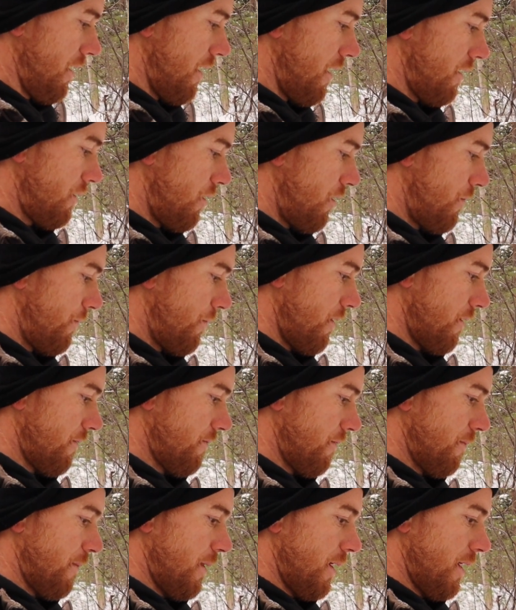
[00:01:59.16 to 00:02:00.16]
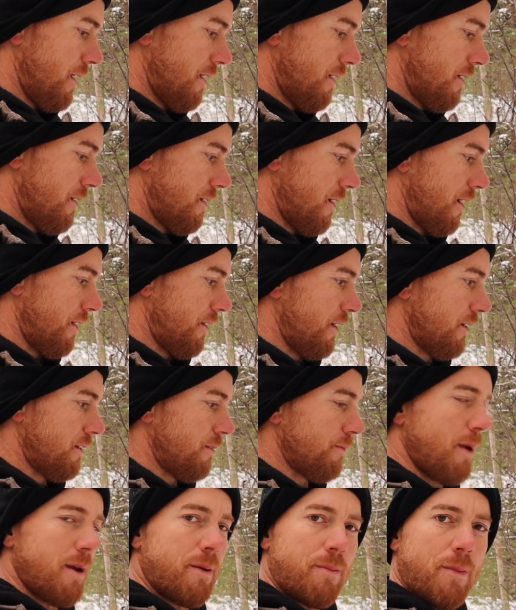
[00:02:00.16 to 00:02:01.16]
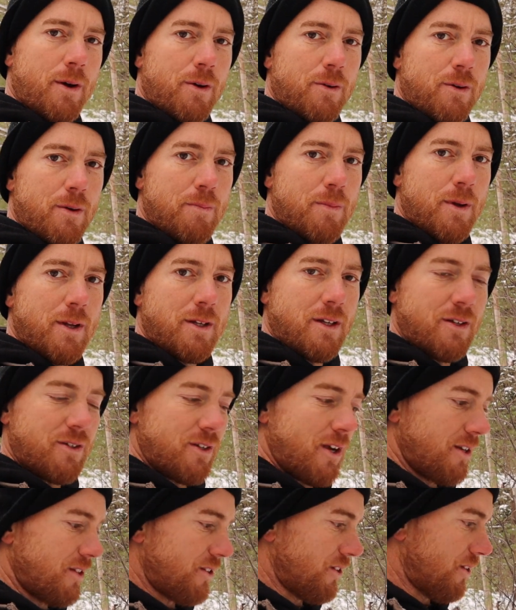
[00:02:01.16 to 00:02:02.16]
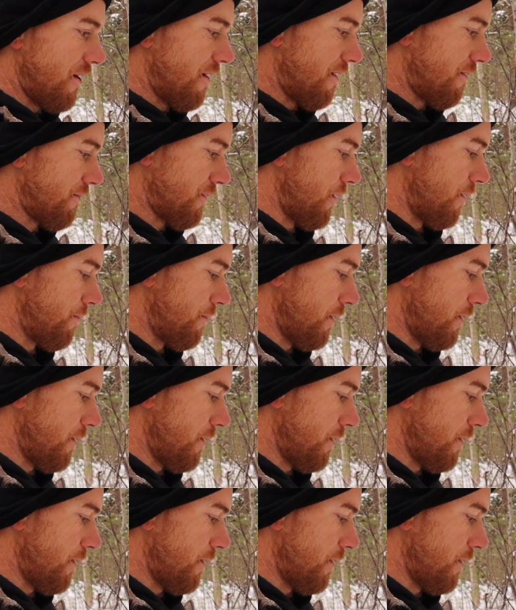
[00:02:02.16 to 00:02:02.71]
that don't work for me. I like to make my own opinions on stuff, so